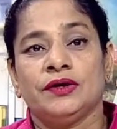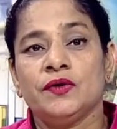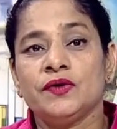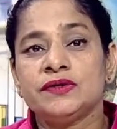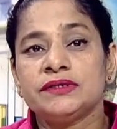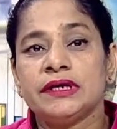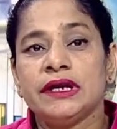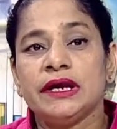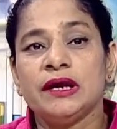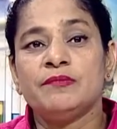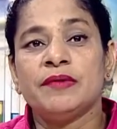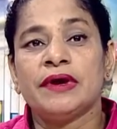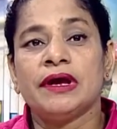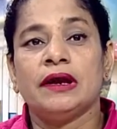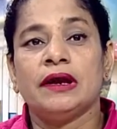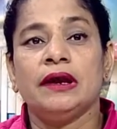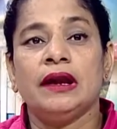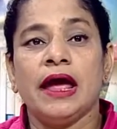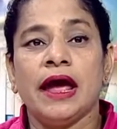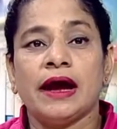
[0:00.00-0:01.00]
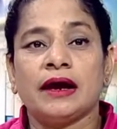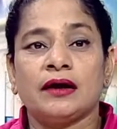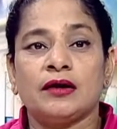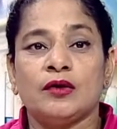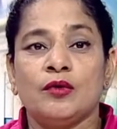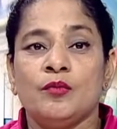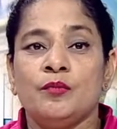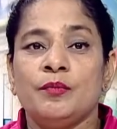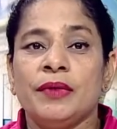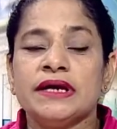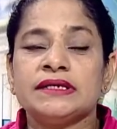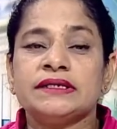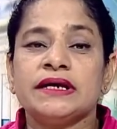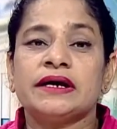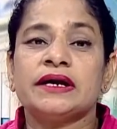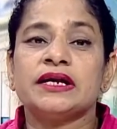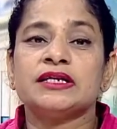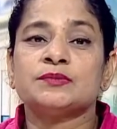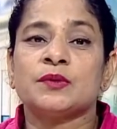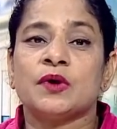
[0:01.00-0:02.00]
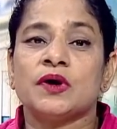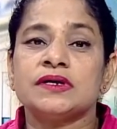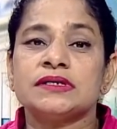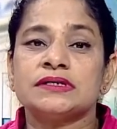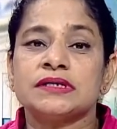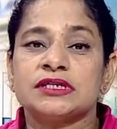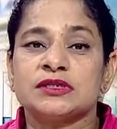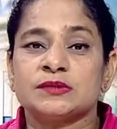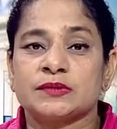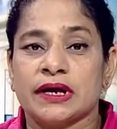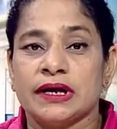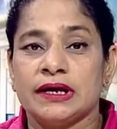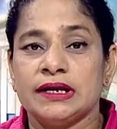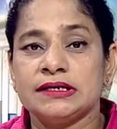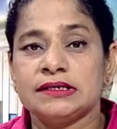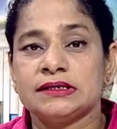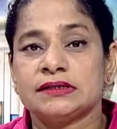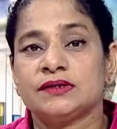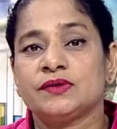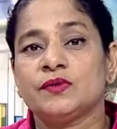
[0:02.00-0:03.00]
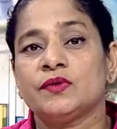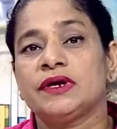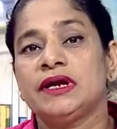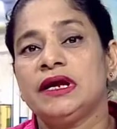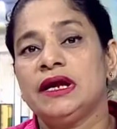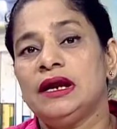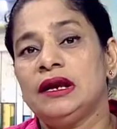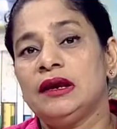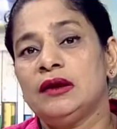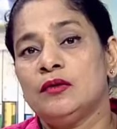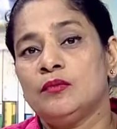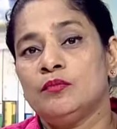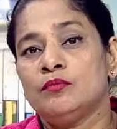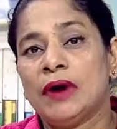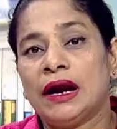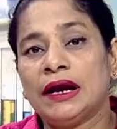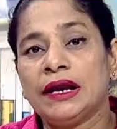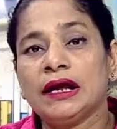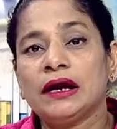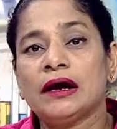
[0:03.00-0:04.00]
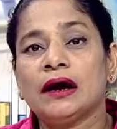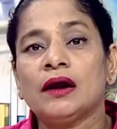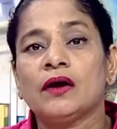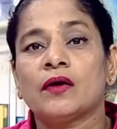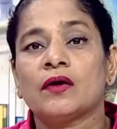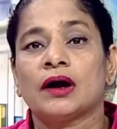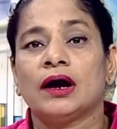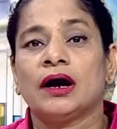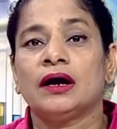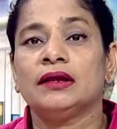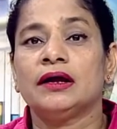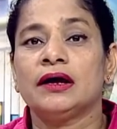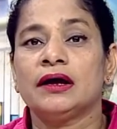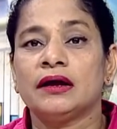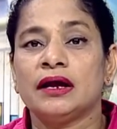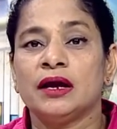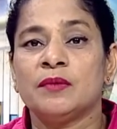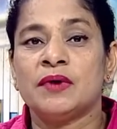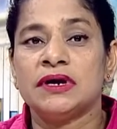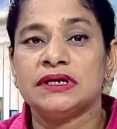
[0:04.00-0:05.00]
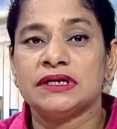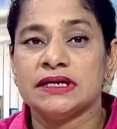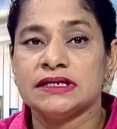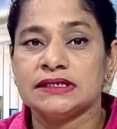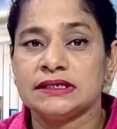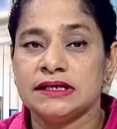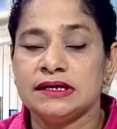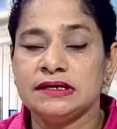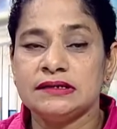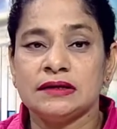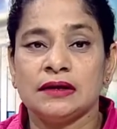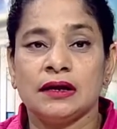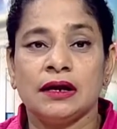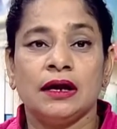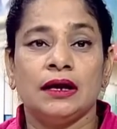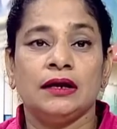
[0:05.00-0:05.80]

usually lack basic response skills to deal medical or other emergencies.